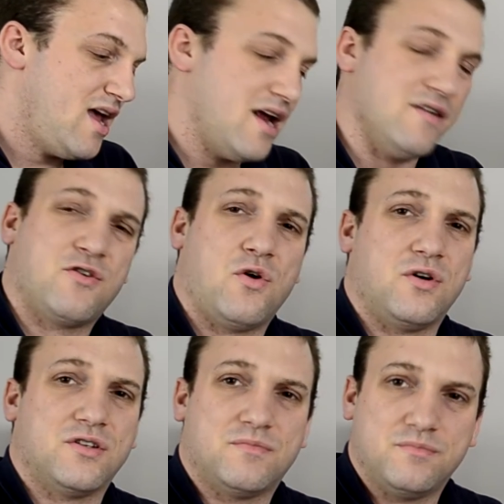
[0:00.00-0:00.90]
And of
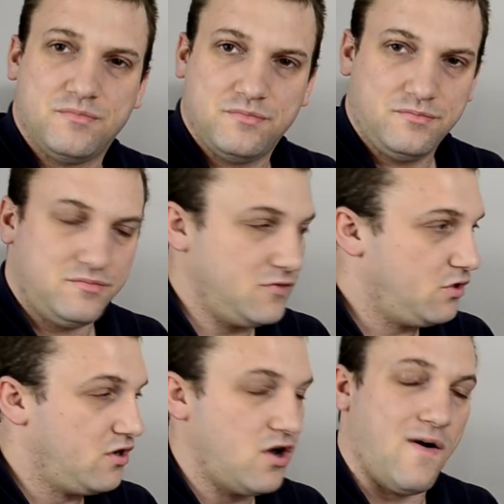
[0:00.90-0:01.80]
course, you
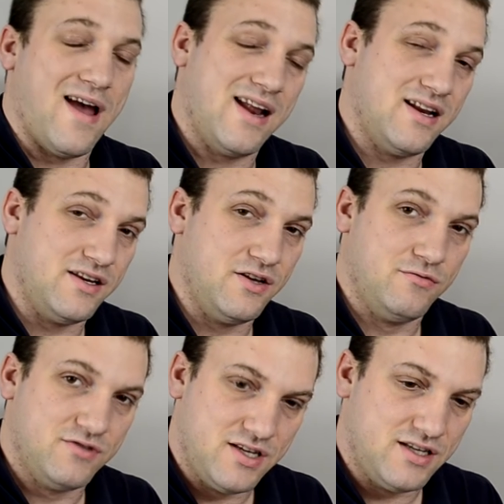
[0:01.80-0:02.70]
can go ahead and
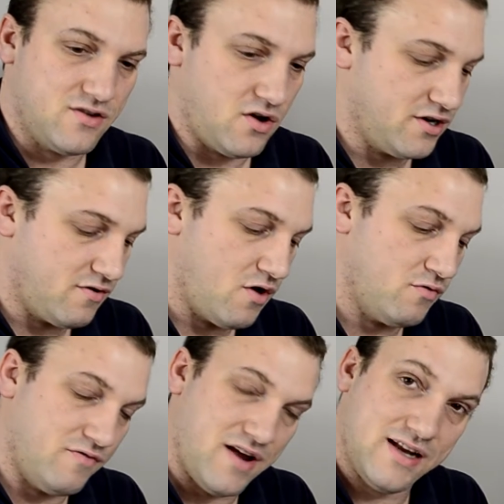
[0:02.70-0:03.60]
use these on your
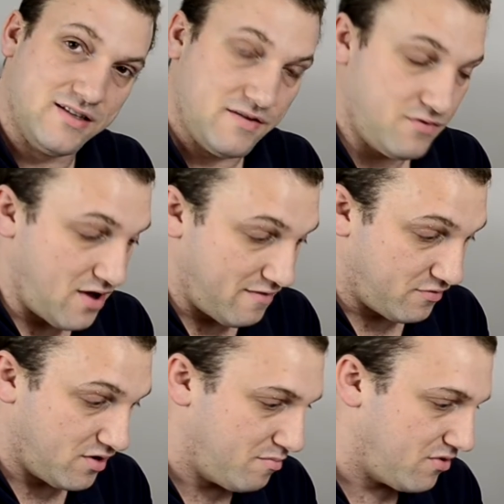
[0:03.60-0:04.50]
own fans if you have
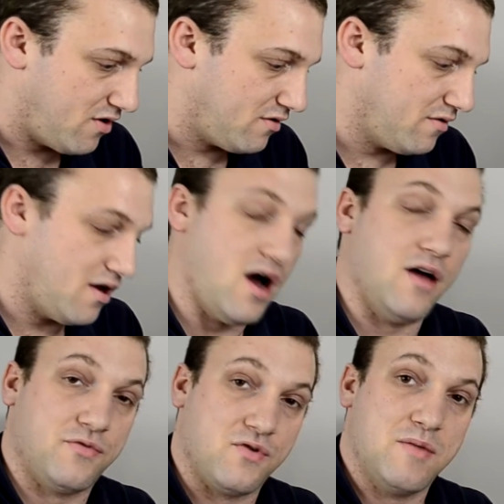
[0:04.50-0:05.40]

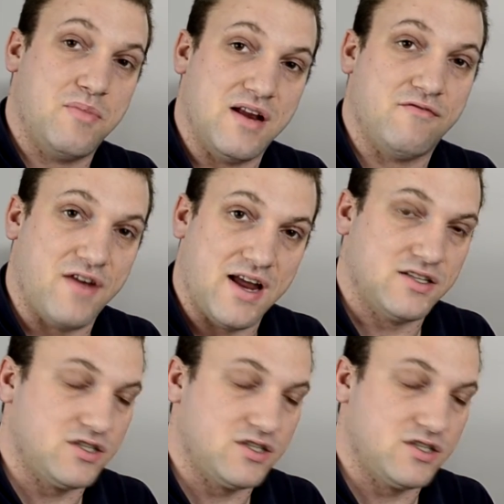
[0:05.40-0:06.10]
3-pin fans,